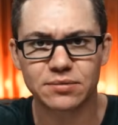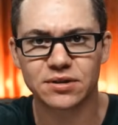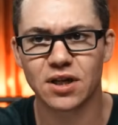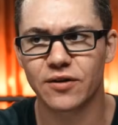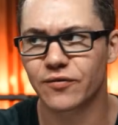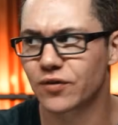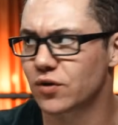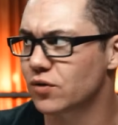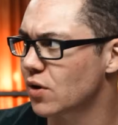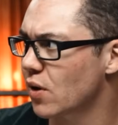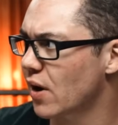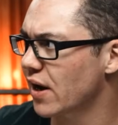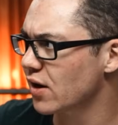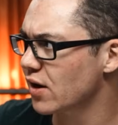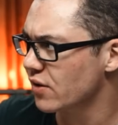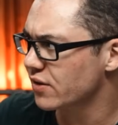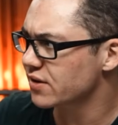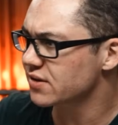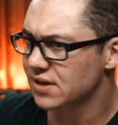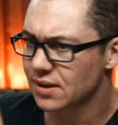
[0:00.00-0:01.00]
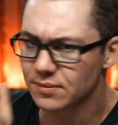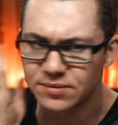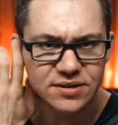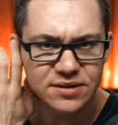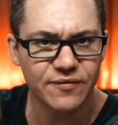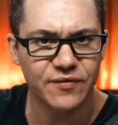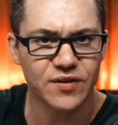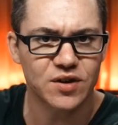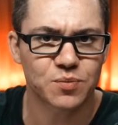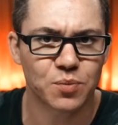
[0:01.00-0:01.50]
stuff you know. I know the same
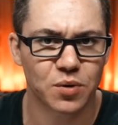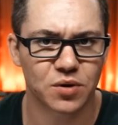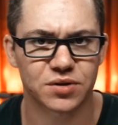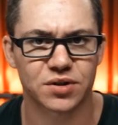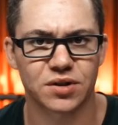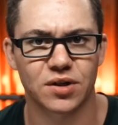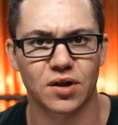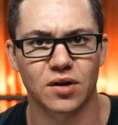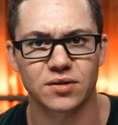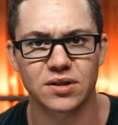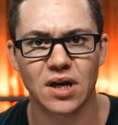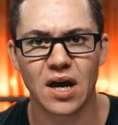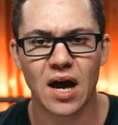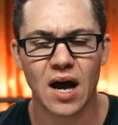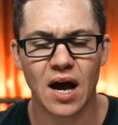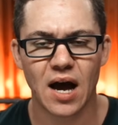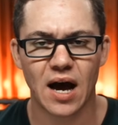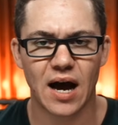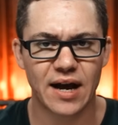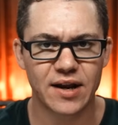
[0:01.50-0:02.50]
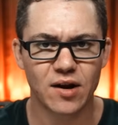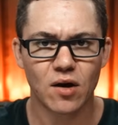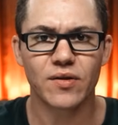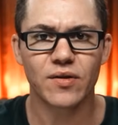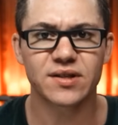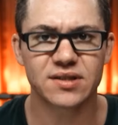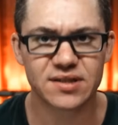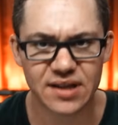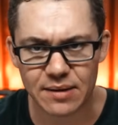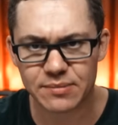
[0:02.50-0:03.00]
stuff this person knows. I know
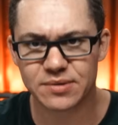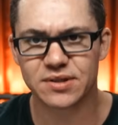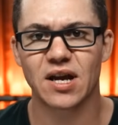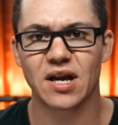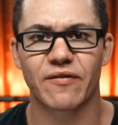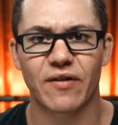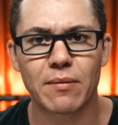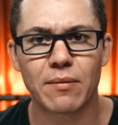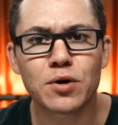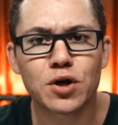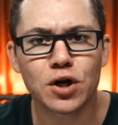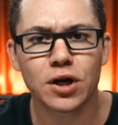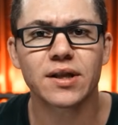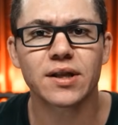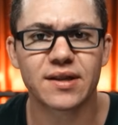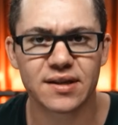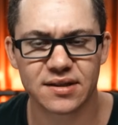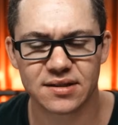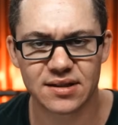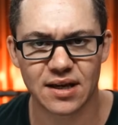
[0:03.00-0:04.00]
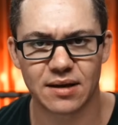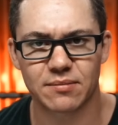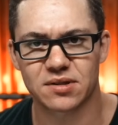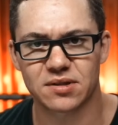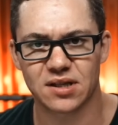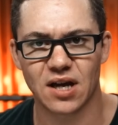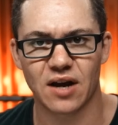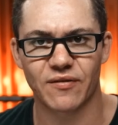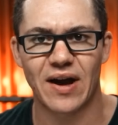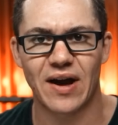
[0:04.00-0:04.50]
the same stuff. I'm good at this same
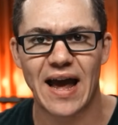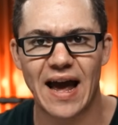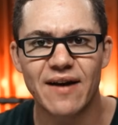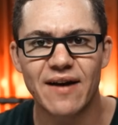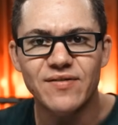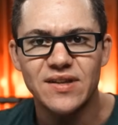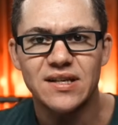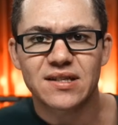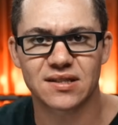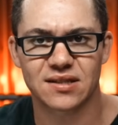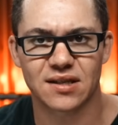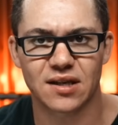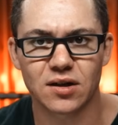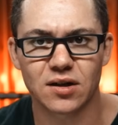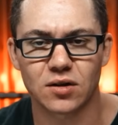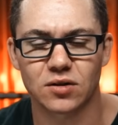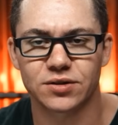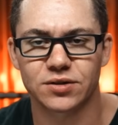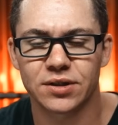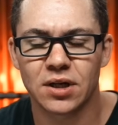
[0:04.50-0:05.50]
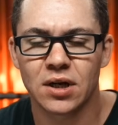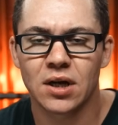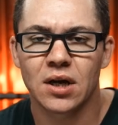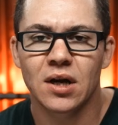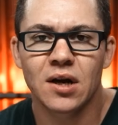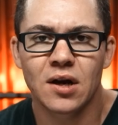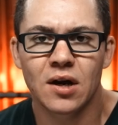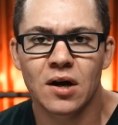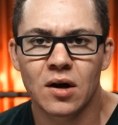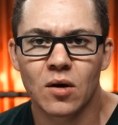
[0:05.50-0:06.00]
stuff. I have these skills.
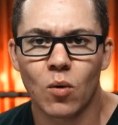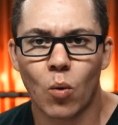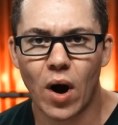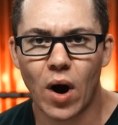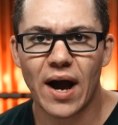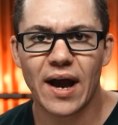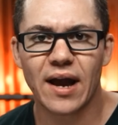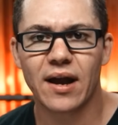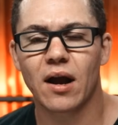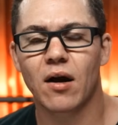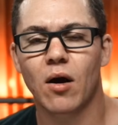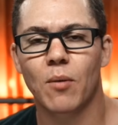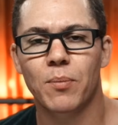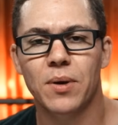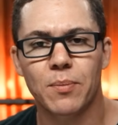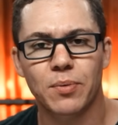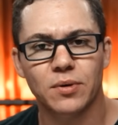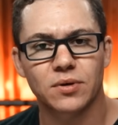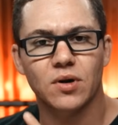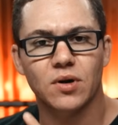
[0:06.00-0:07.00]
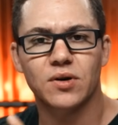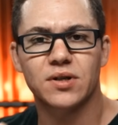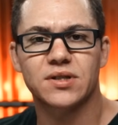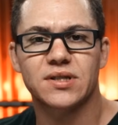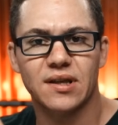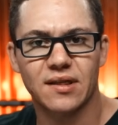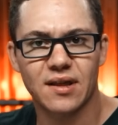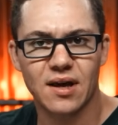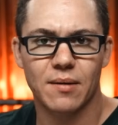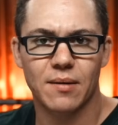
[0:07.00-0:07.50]
Why are people
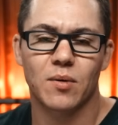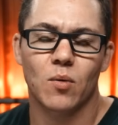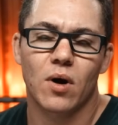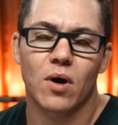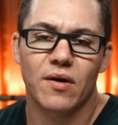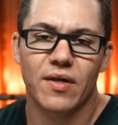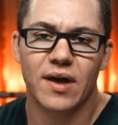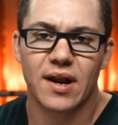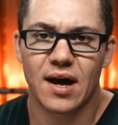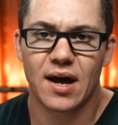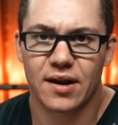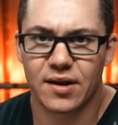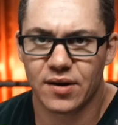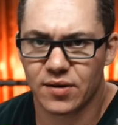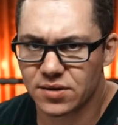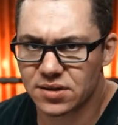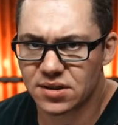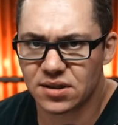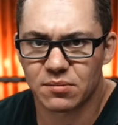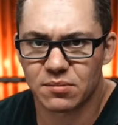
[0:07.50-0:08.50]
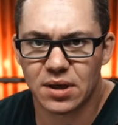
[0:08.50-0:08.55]
noticing them, and why are they not noticing